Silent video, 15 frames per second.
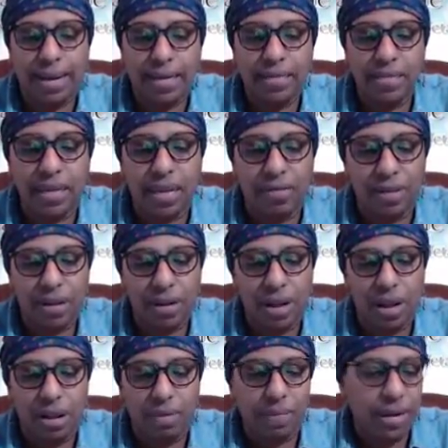I need to give it,
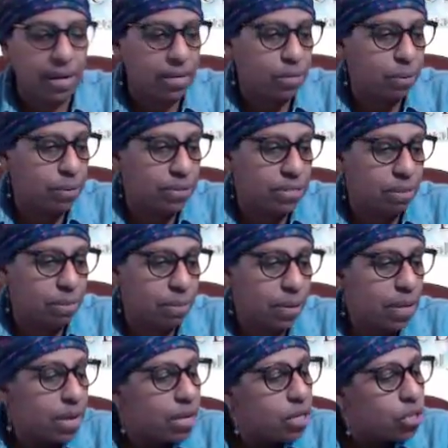I need to put some
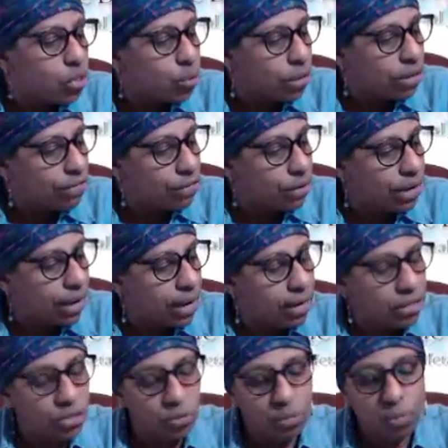24 gauge